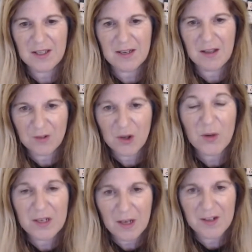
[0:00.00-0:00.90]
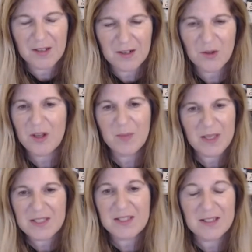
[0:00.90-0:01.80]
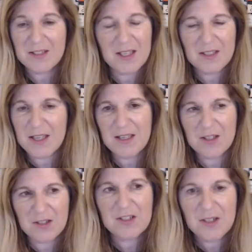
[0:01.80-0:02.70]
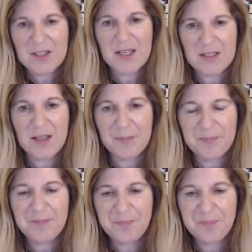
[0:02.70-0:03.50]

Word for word: an ongoing on an ongoing basis. It it, it does take time.